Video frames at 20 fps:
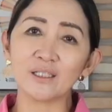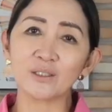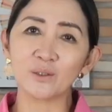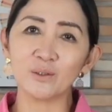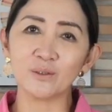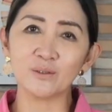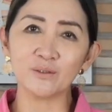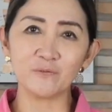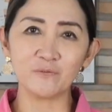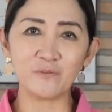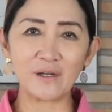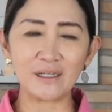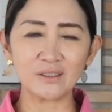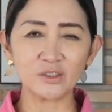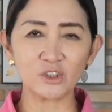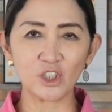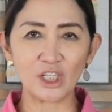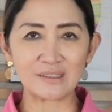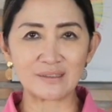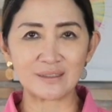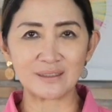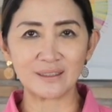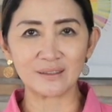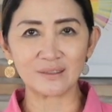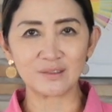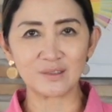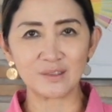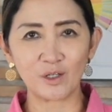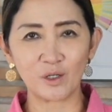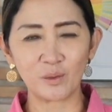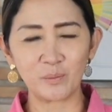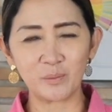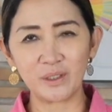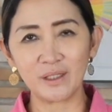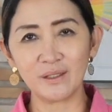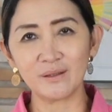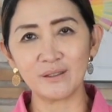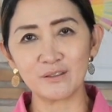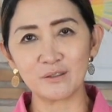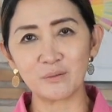couldn't find chestnut syrup
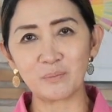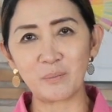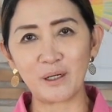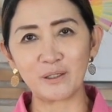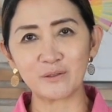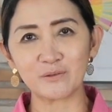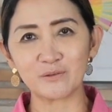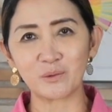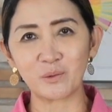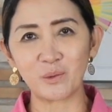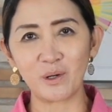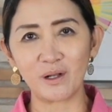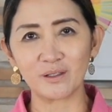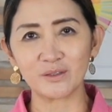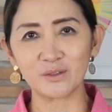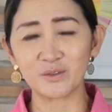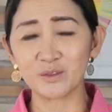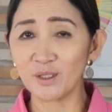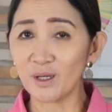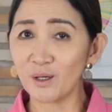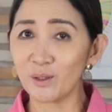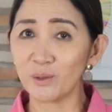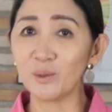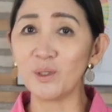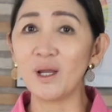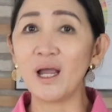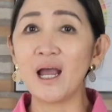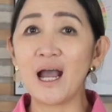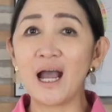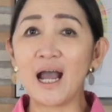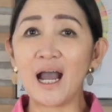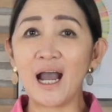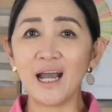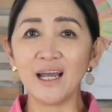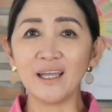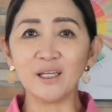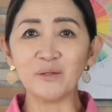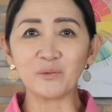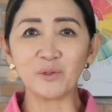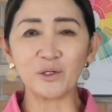in this part of the world. So I
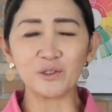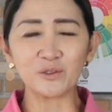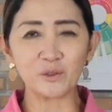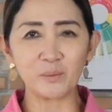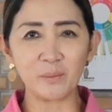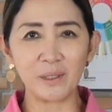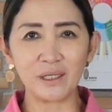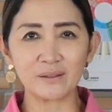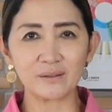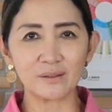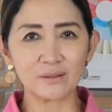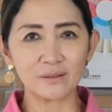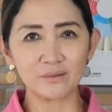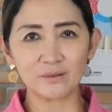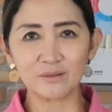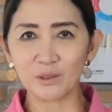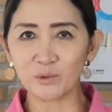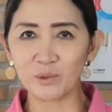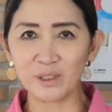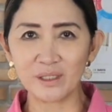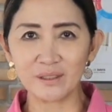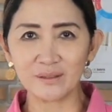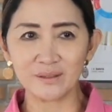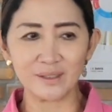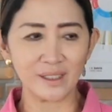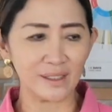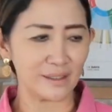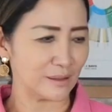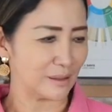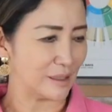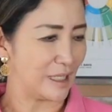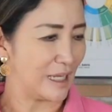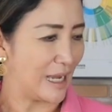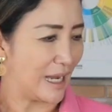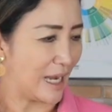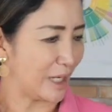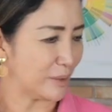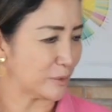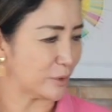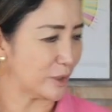am going to make this the real deal.
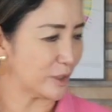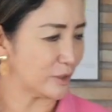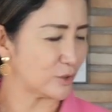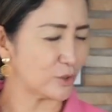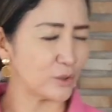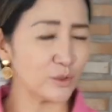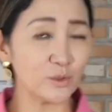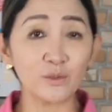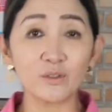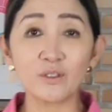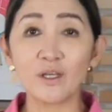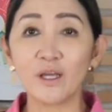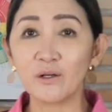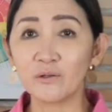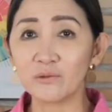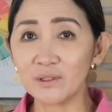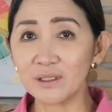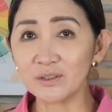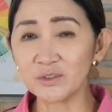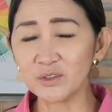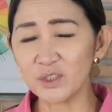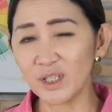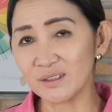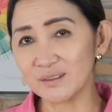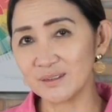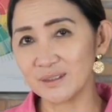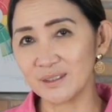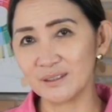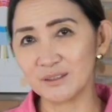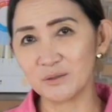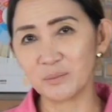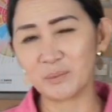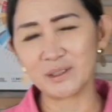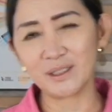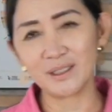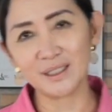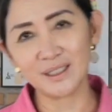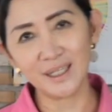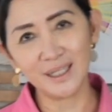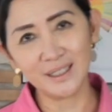I'm going to use real chestnuts, but
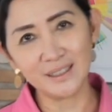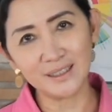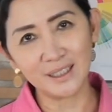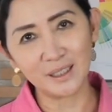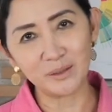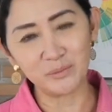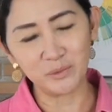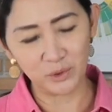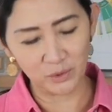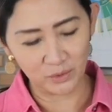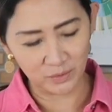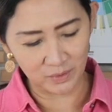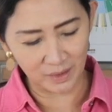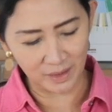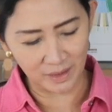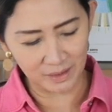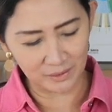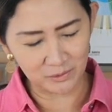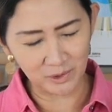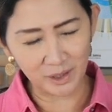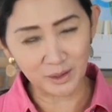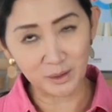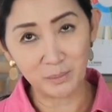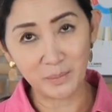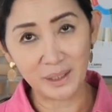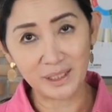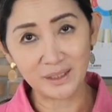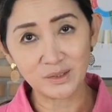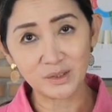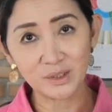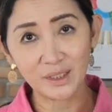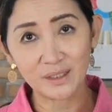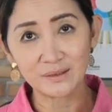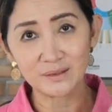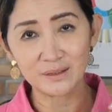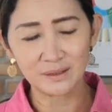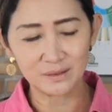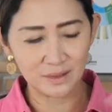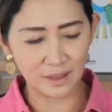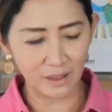then again, I'm using ready-made
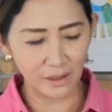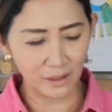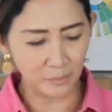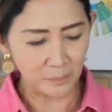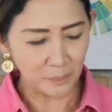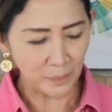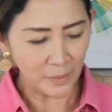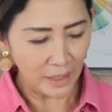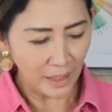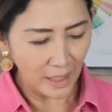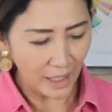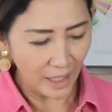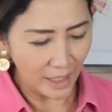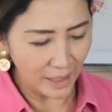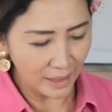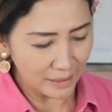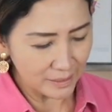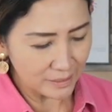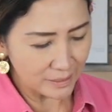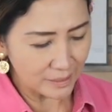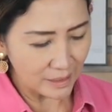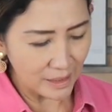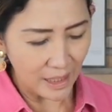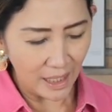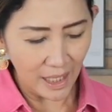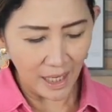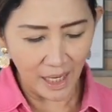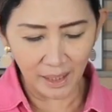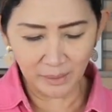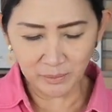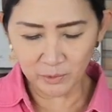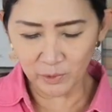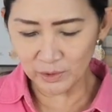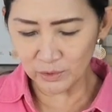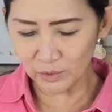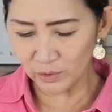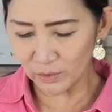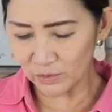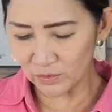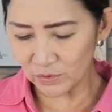chestnut syrup. And I'm going
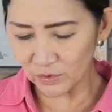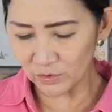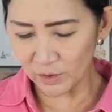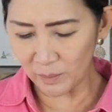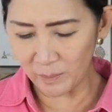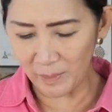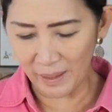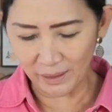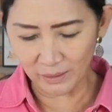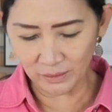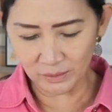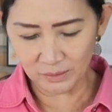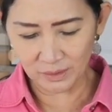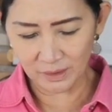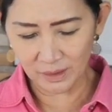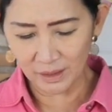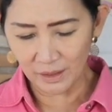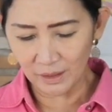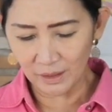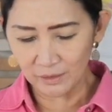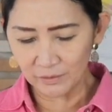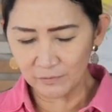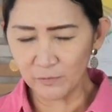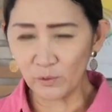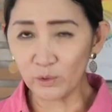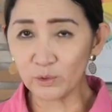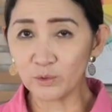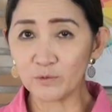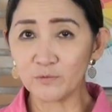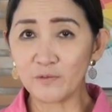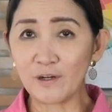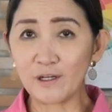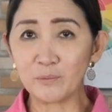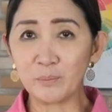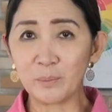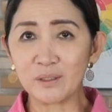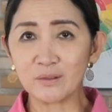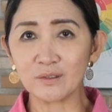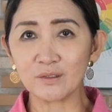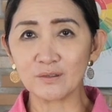to use just about 4 to 5
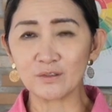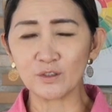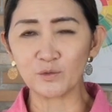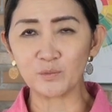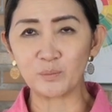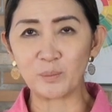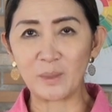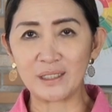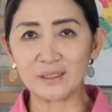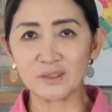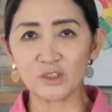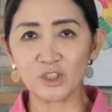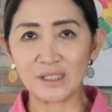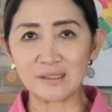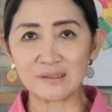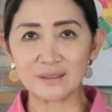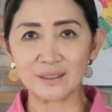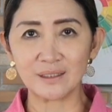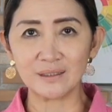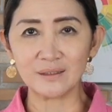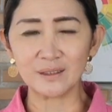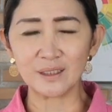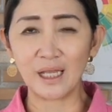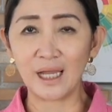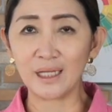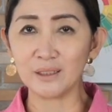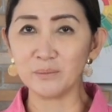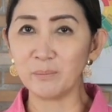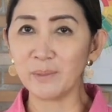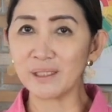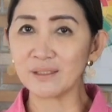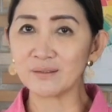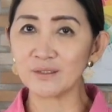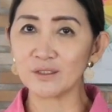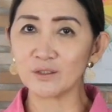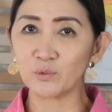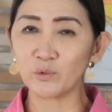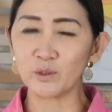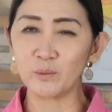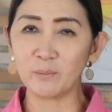pieces of my chestnut and mix
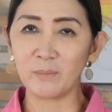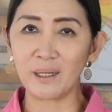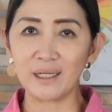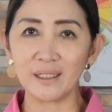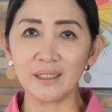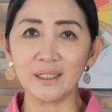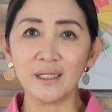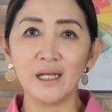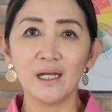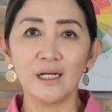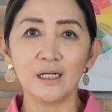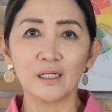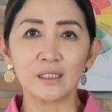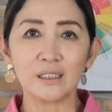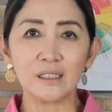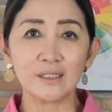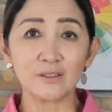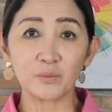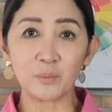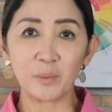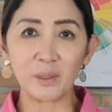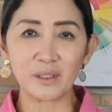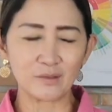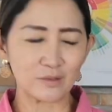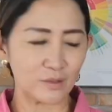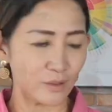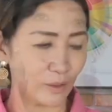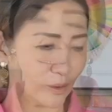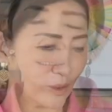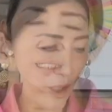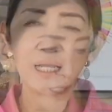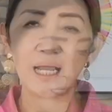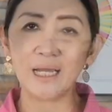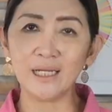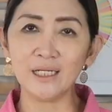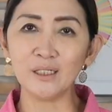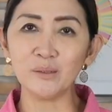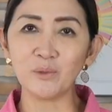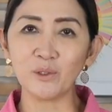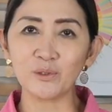it with my espresso.
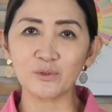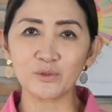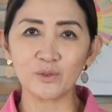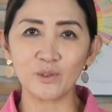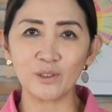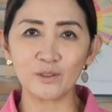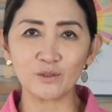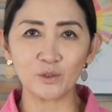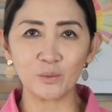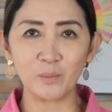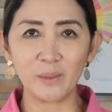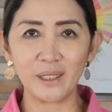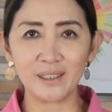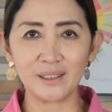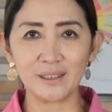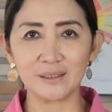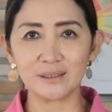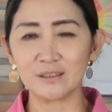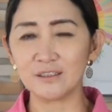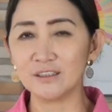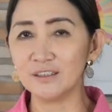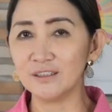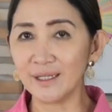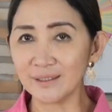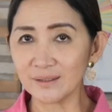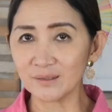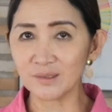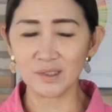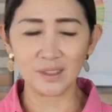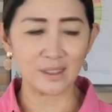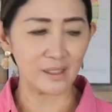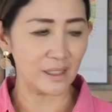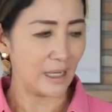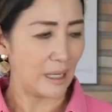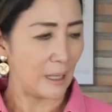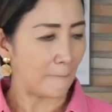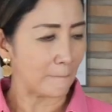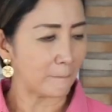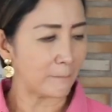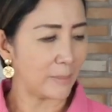I am also going to make it nutty
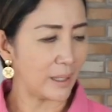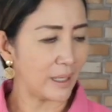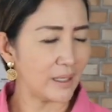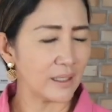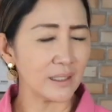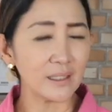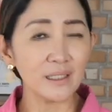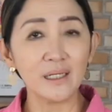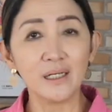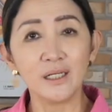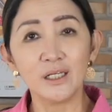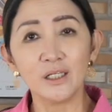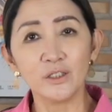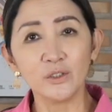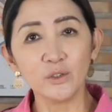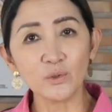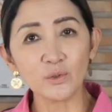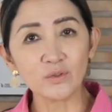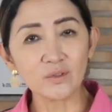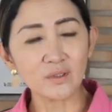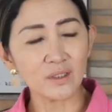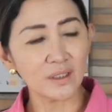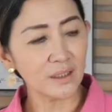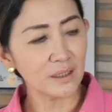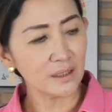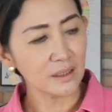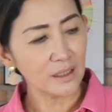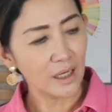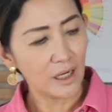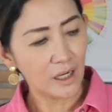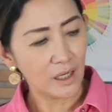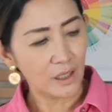by using